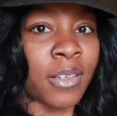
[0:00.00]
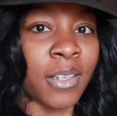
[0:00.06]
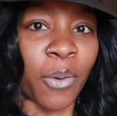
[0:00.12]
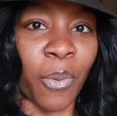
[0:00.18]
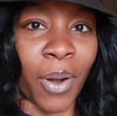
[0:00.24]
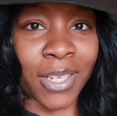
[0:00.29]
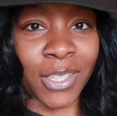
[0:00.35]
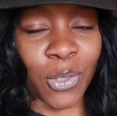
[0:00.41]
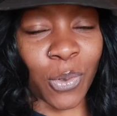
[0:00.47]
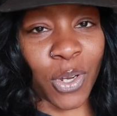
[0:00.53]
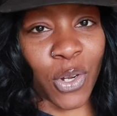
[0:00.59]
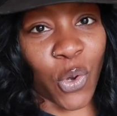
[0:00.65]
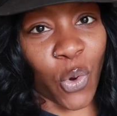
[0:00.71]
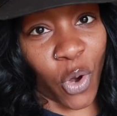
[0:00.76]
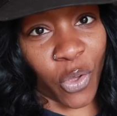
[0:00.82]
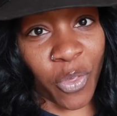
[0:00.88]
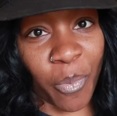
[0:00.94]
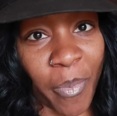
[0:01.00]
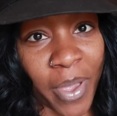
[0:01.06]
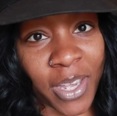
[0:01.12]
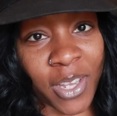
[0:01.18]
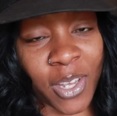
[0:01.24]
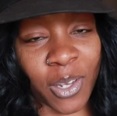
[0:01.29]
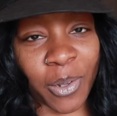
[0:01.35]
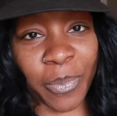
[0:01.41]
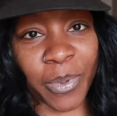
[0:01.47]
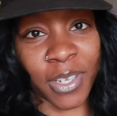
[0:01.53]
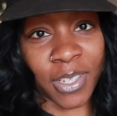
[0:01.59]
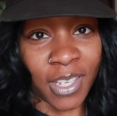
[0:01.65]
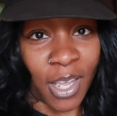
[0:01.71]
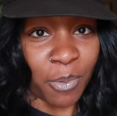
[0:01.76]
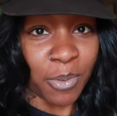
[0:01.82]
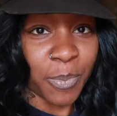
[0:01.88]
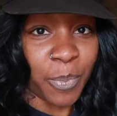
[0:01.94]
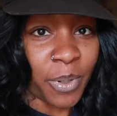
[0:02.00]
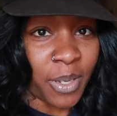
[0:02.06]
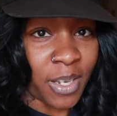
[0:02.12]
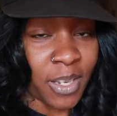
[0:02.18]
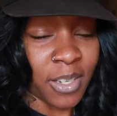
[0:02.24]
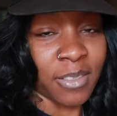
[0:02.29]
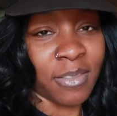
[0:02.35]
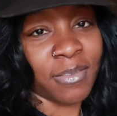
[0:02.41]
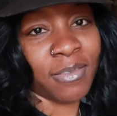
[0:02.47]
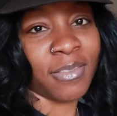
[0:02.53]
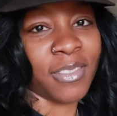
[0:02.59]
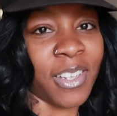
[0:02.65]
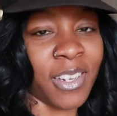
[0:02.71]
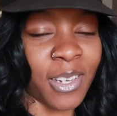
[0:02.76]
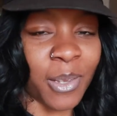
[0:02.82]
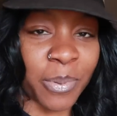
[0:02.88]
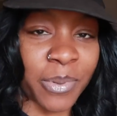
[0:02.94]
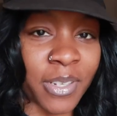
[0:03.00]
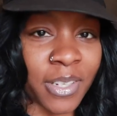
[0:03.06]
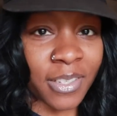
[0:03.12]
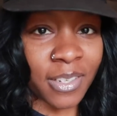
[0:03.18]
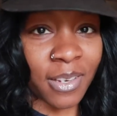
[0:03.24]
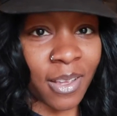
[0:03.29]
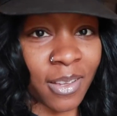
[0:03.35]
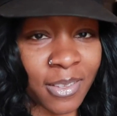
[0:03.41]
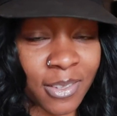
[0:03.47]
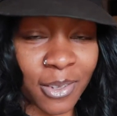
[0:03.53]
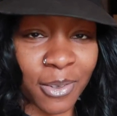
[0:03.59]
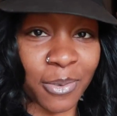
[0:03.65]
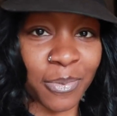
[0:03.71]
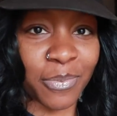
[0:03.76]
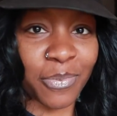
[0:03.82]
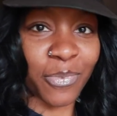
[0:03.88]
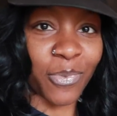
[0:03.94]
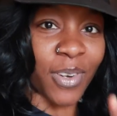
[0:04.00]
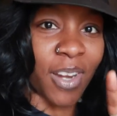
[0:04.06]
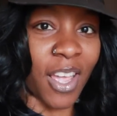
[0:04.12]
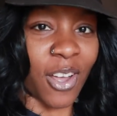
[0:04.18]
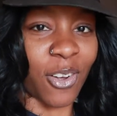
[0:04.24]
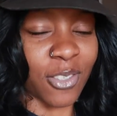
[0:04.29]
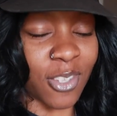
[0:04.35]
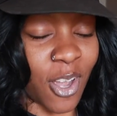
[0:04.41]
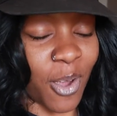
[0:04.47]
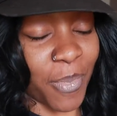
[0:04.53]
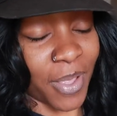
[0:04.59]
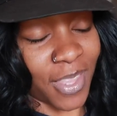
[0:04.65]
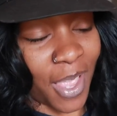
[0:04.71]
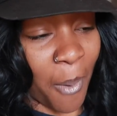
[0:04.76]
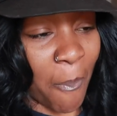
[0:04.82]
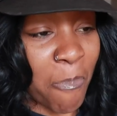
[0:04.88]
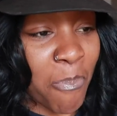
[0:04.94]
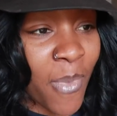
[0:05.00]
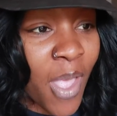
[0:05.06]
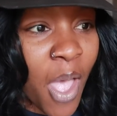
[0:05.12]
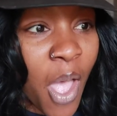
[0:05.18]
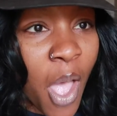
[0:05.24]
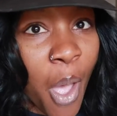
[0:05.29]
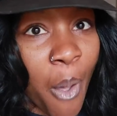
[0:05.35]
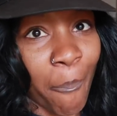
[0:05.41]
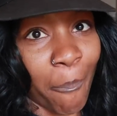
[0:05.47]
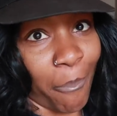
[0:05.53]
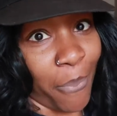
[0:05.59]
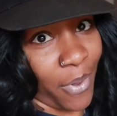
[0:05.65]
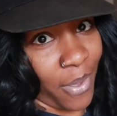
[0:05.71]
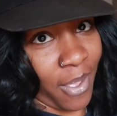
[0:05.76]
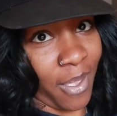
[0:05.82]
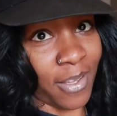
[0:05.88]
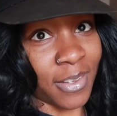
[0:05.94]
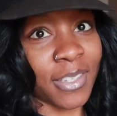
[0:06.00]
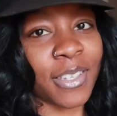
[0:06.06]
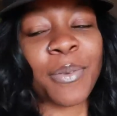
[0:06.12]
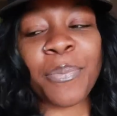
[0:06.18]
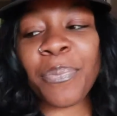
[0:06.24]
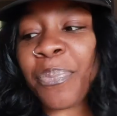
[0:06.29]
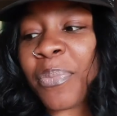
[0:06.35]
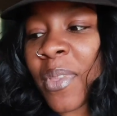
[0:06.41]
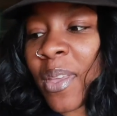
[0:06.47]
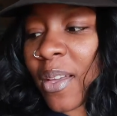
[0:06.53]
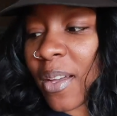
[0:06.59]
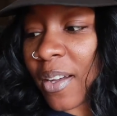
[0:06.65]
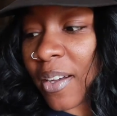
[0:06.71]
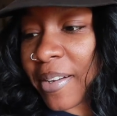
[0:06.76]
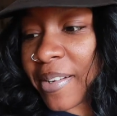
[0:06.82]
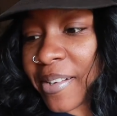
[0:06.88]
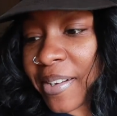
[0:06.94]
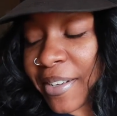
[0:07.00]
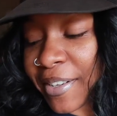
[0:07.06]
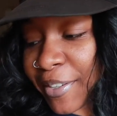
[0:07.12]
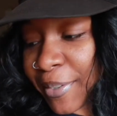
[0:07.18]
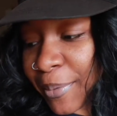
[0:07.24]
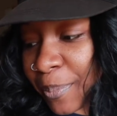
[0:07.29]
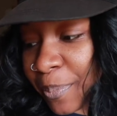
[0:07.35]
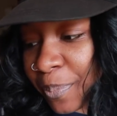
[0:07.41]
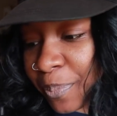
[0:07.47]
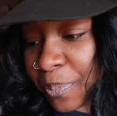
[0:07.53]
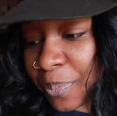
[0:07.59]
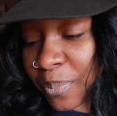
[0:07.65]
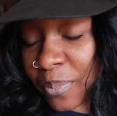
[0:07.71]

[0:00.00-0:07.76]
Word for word: all right so ignore the makeup because i was playing in lipstick today so we're not gonna talk about that but um